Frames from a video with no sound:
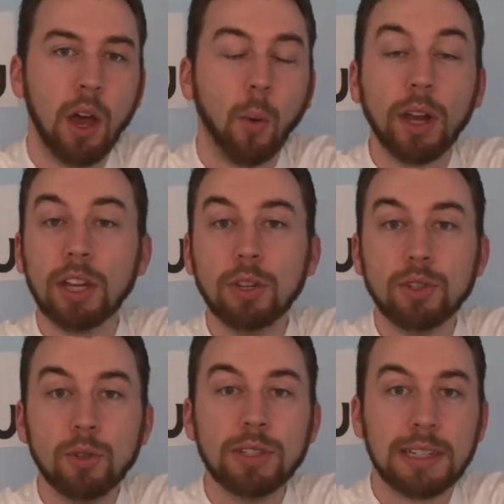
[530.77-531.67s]
What can you
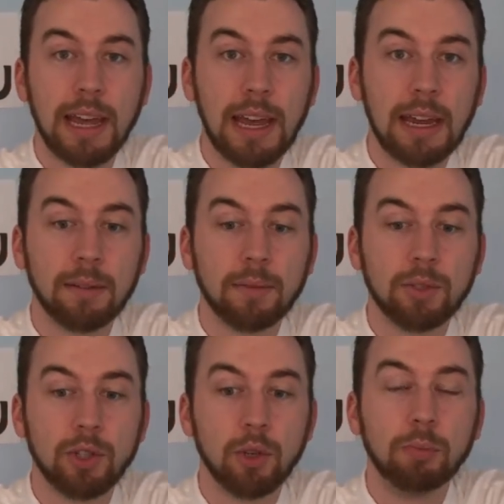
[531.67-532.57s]
do today
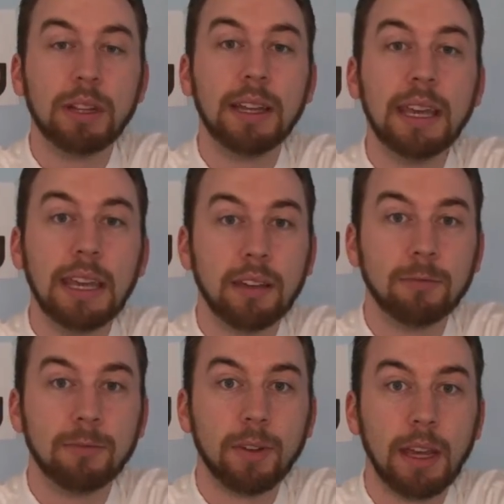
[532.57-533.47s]
to
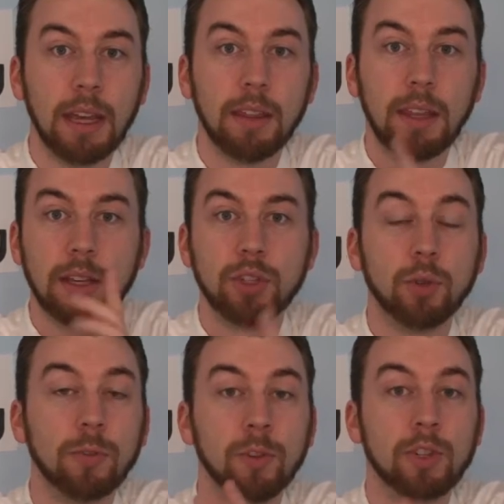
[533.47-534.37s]
believe in these
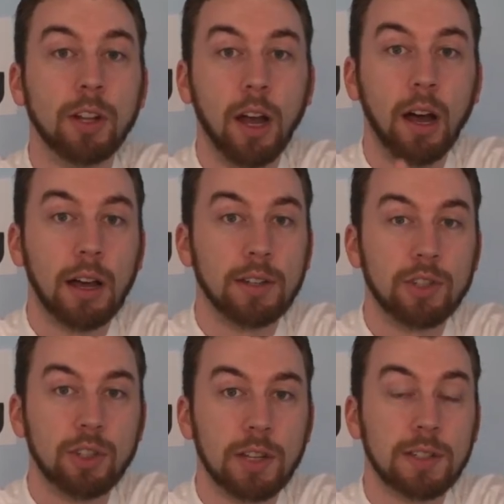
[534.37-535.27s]
universal
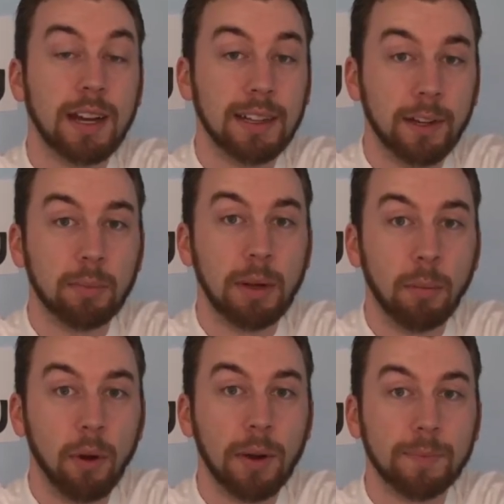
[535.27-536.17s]
laws just a little bit
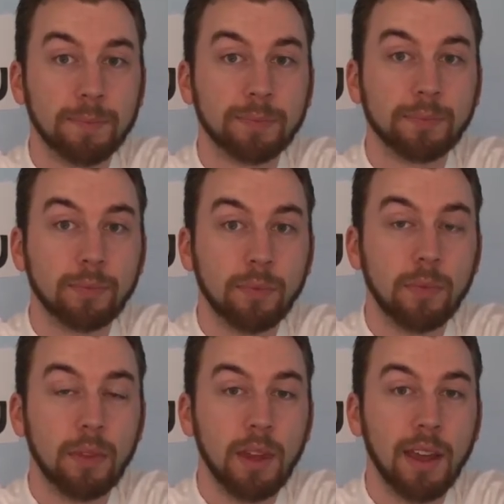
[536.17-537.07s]
more?
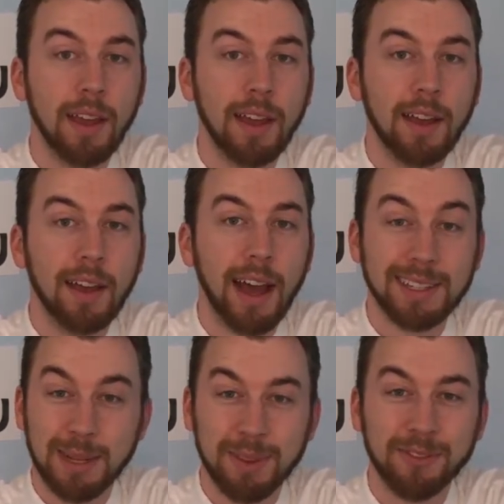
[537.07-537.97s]

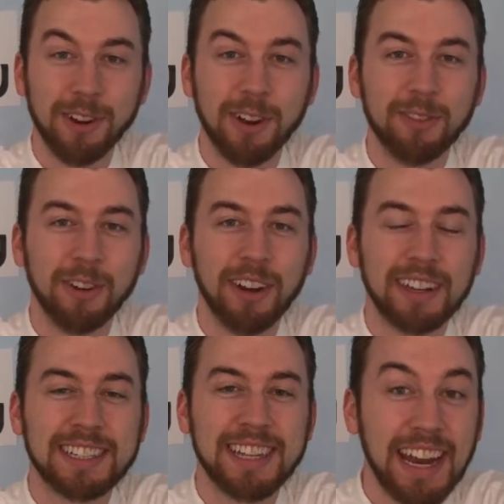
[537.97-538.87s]
That's something very, very
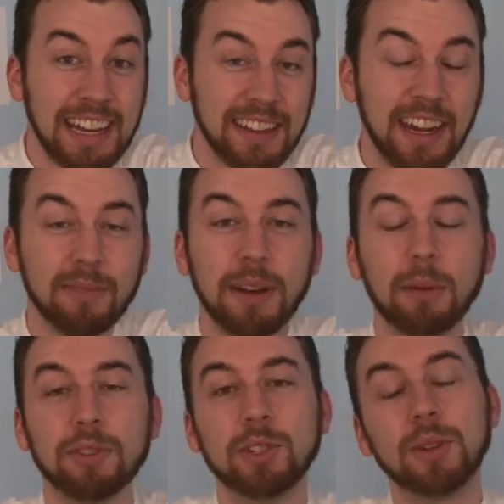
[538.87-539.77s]
exciting that I've been
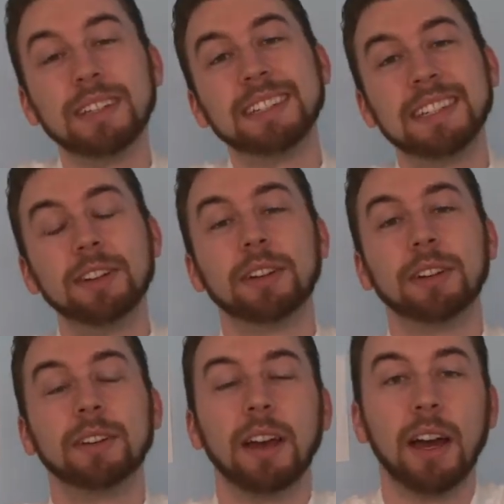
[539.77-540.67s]
able to
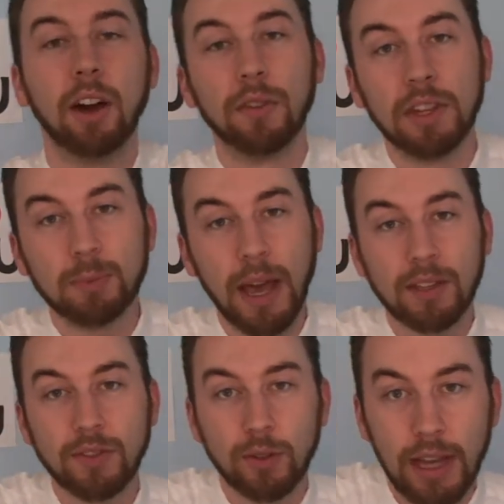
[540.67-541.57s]
consider over these
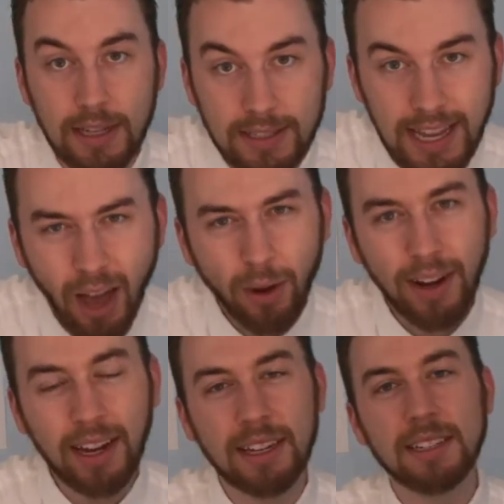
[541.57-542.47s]
past few days, is how can
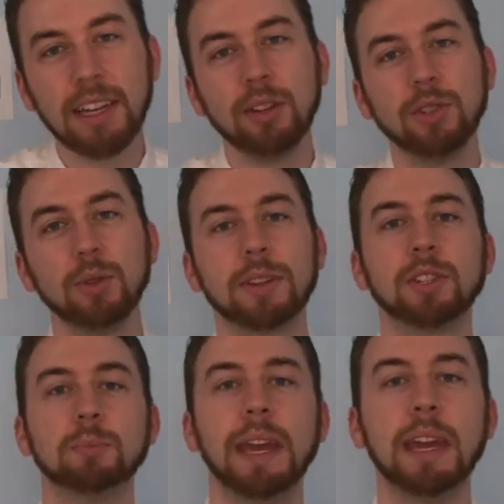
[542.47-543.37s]
I continue to
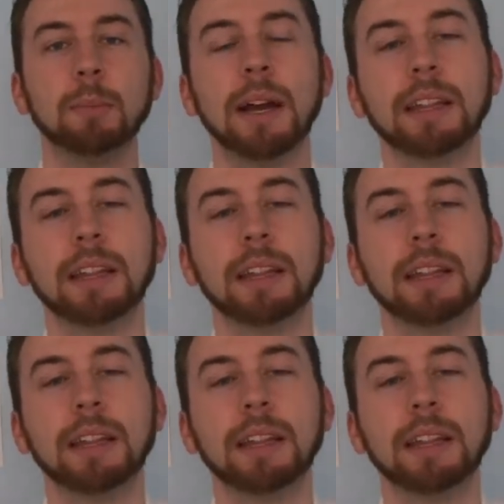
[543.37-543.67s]
expand my